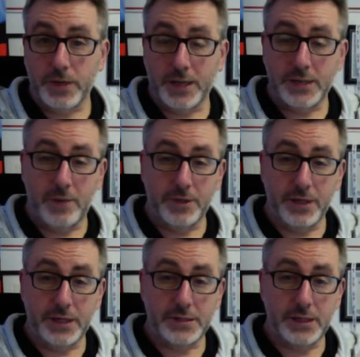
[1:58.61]
That's
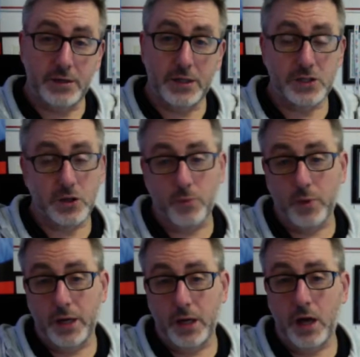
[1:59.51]
happening next Saturday, so come
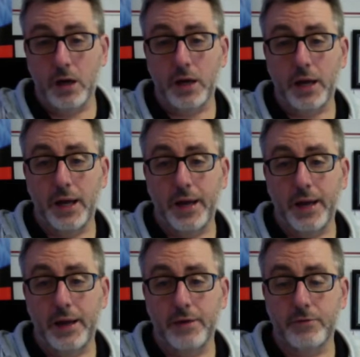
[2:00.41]
away along
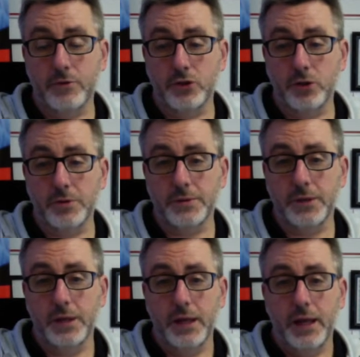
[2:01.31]
if you're in Dublin.